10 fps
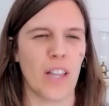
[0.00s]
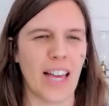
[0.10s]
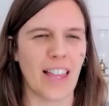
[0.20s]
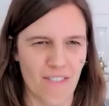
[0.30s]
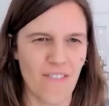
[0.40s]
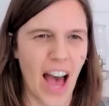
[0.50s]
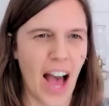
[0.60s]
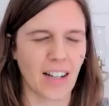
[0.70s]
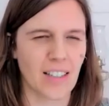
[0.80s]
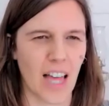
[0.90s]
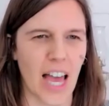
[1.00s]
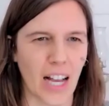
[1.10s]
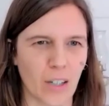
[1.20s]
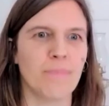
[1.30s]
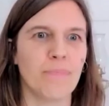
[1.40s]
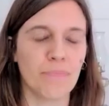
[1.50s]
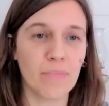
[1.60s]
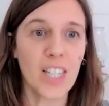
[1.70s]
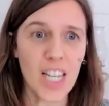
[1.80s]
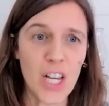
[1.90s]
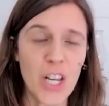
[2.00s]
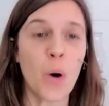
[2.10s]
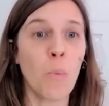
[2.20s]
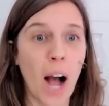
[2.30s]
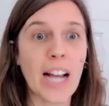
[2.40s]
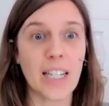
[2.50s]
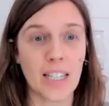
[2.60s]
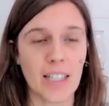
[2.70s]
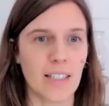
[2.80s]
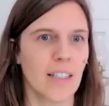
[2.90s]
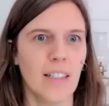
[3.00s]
like the facts, like, you know, why didn't